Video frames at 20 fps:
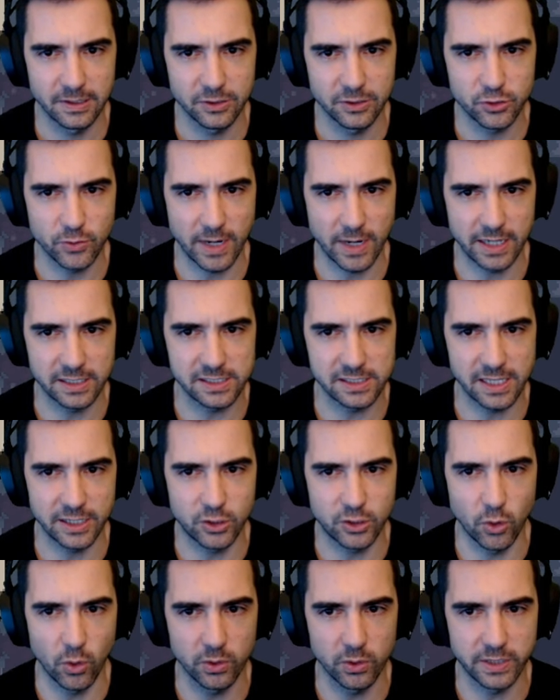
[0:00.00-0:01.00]
Dragons like
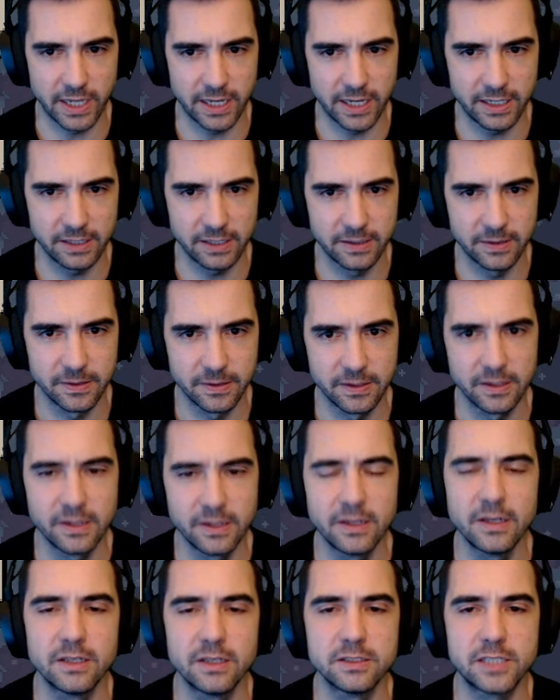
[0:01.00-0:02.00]
gold, eh?
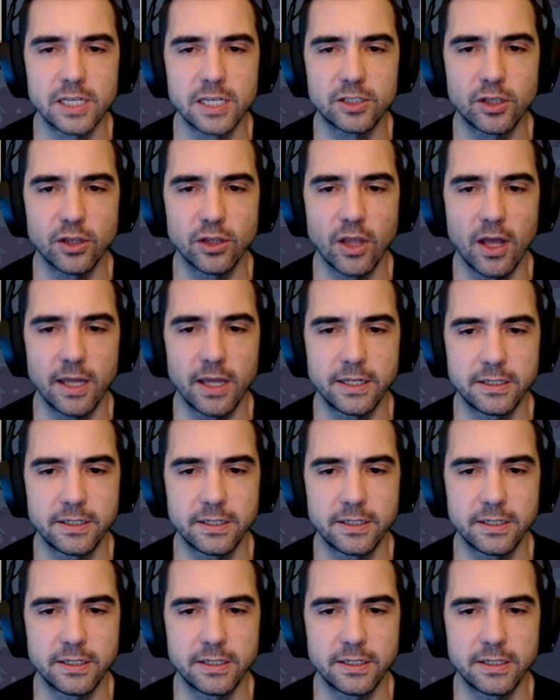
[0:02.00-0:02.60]
Take the lot.